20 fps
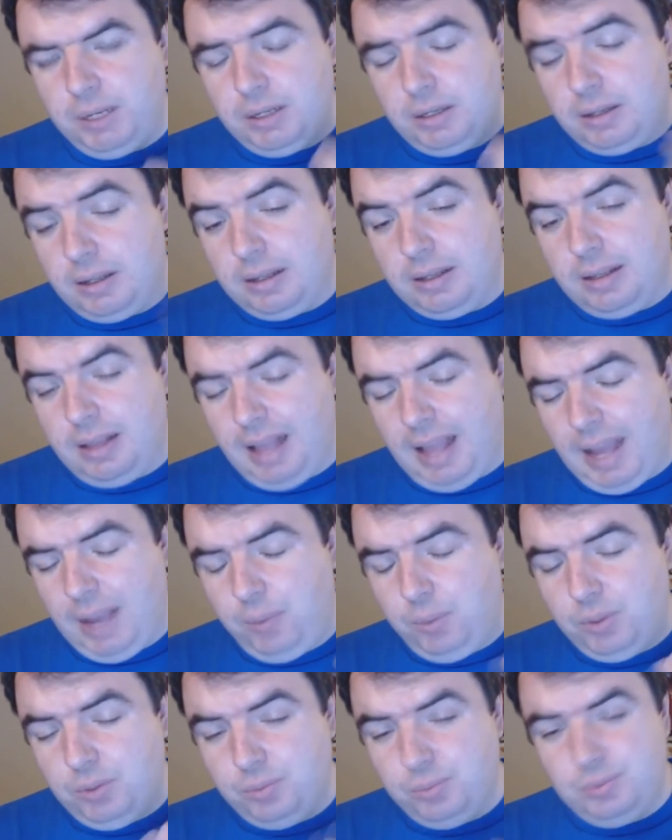But
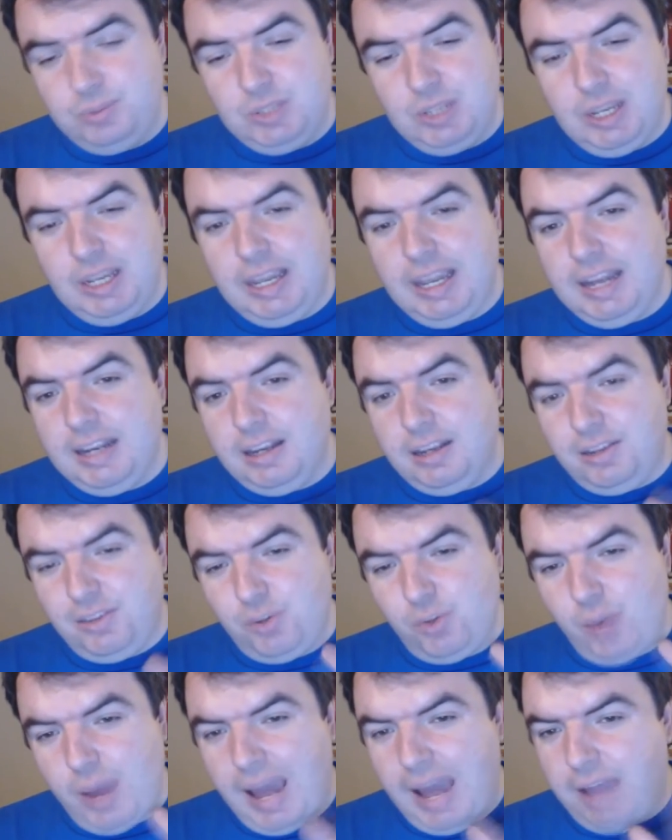I will say again,
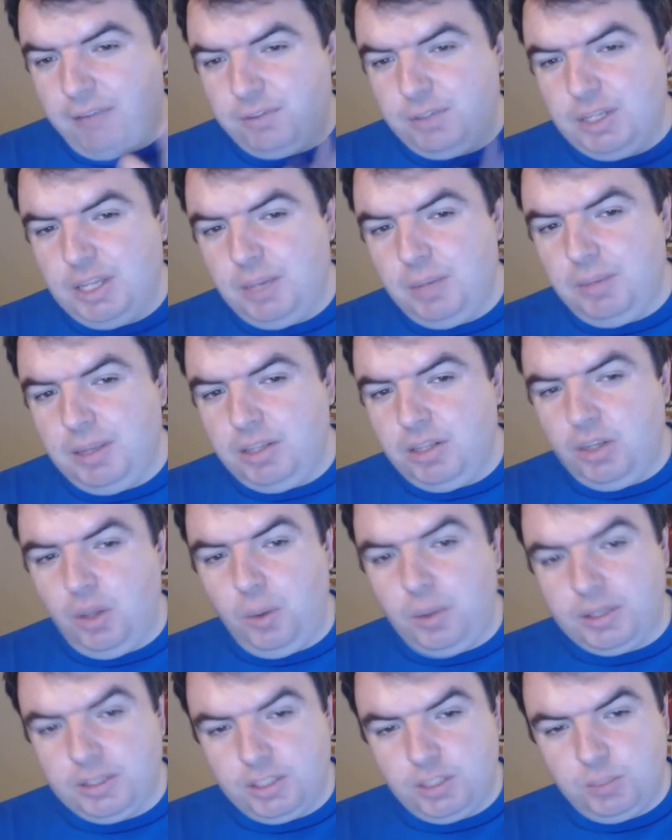you have to come in
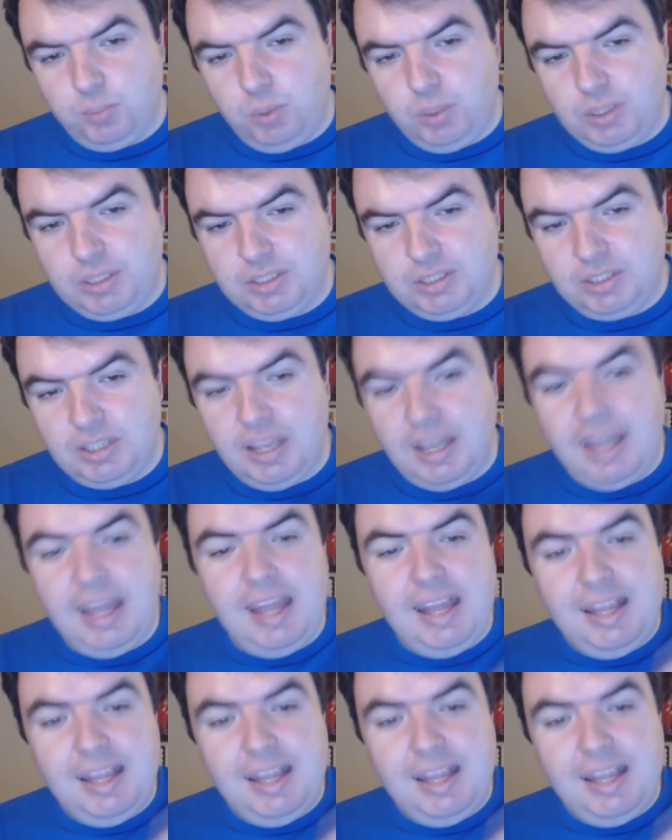knowing that this book is